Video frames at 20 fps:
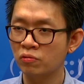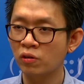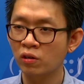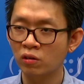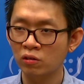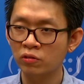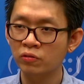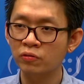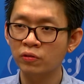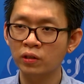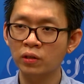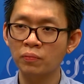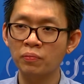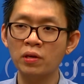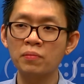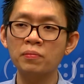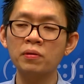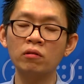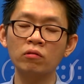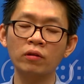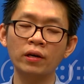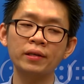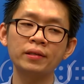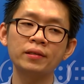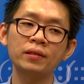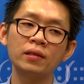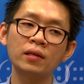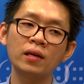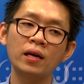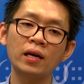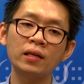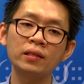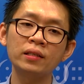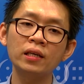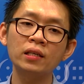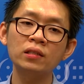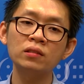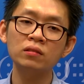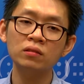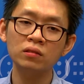for the people, And
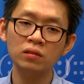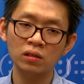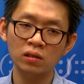then